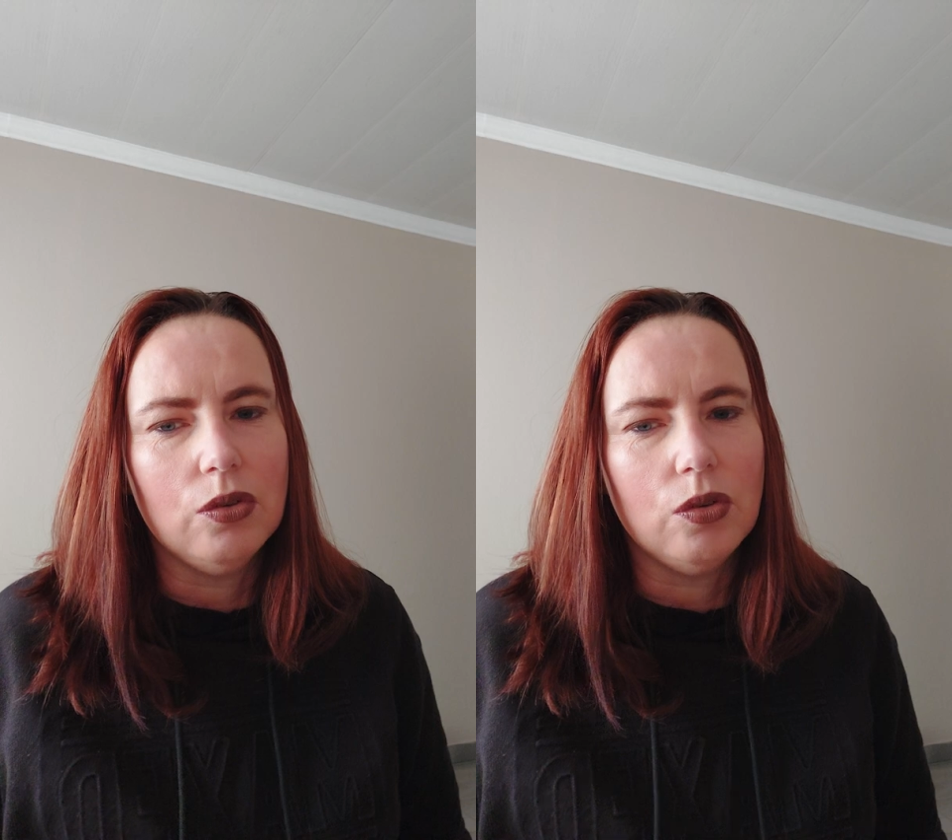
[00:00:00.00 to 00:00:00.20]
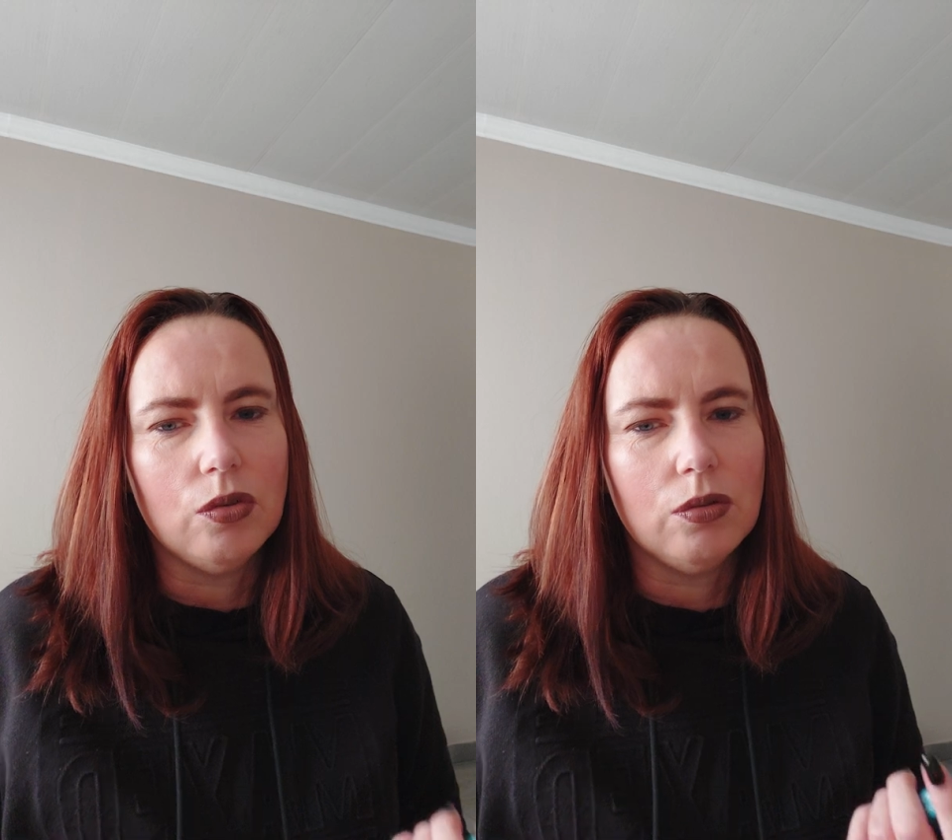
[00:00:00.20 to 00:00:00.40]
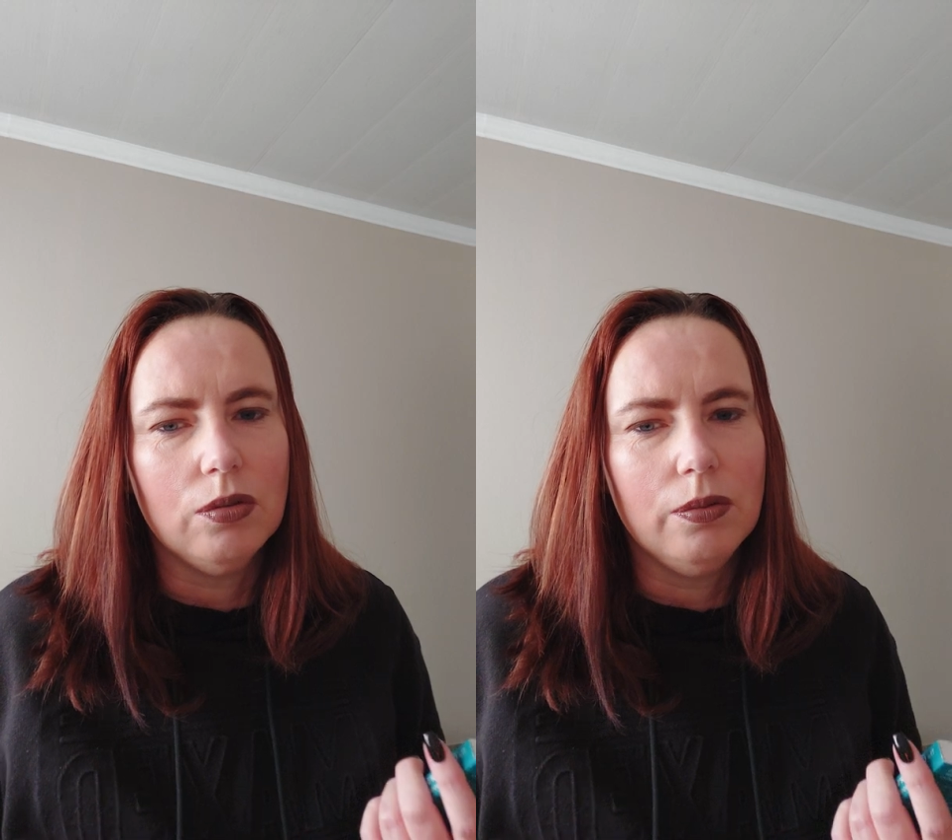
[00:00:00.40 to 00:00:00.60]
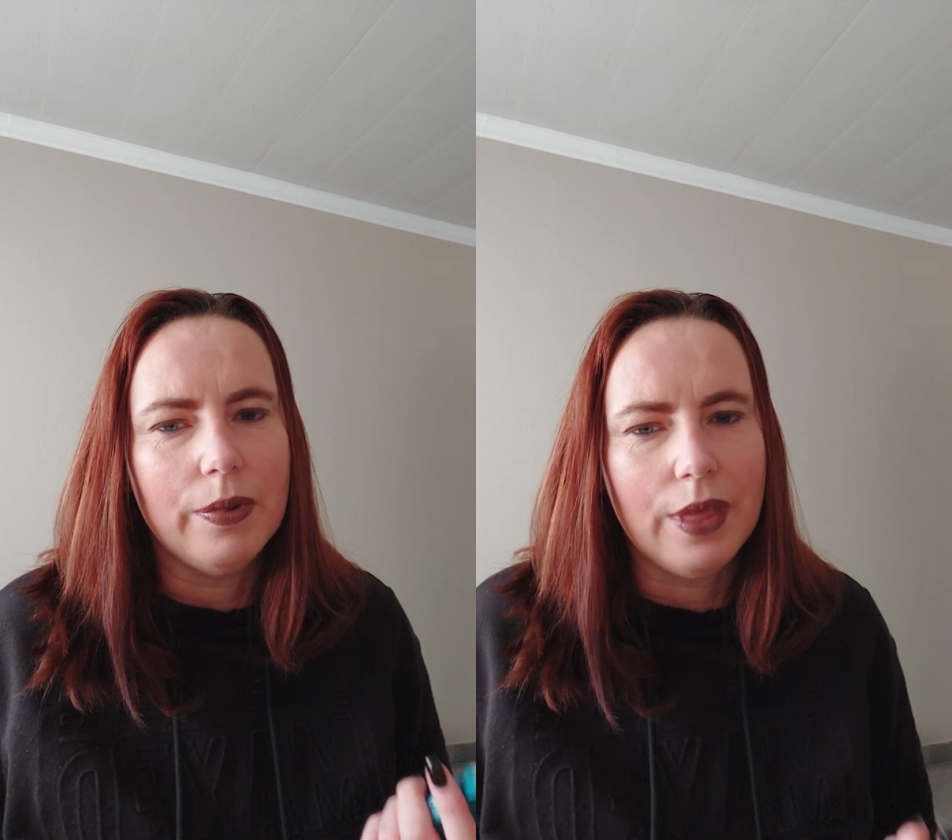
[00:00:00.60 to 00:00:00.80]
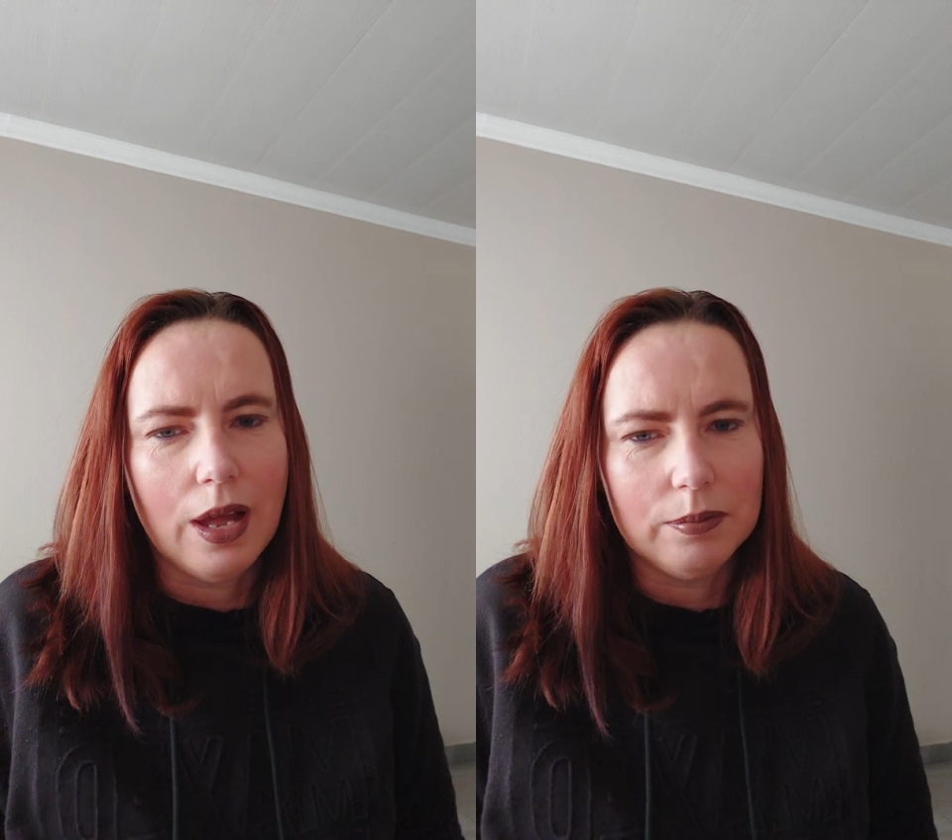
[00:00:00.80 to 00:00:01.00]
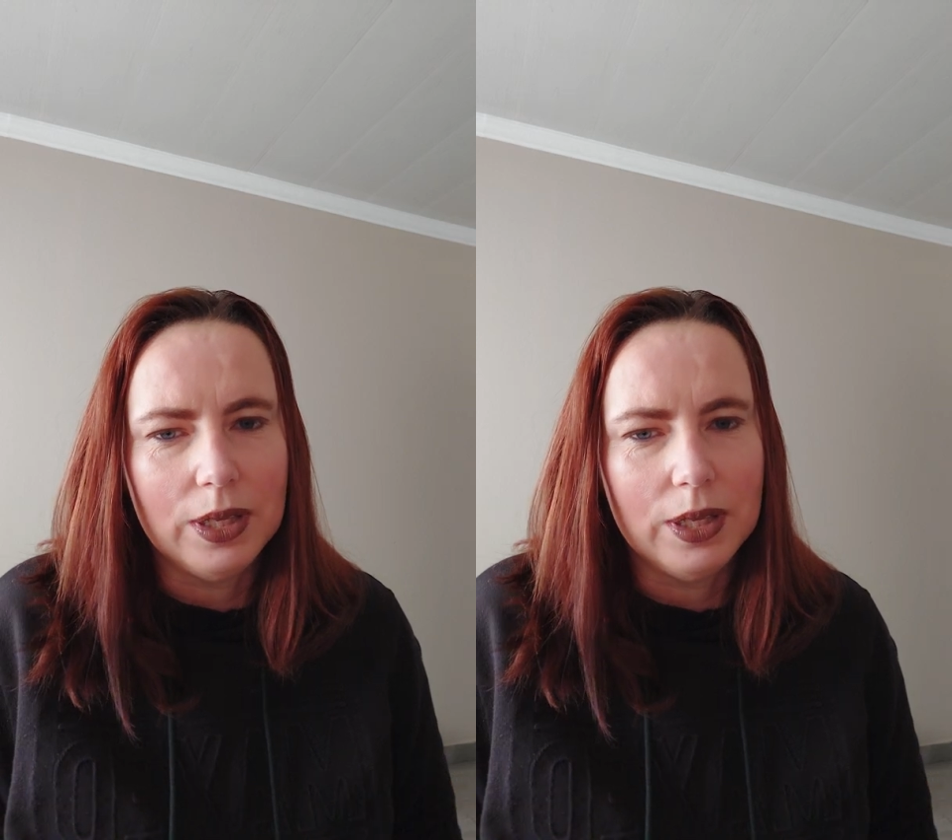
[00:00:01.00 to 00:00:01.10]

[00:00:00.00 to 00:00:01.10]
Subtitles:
or without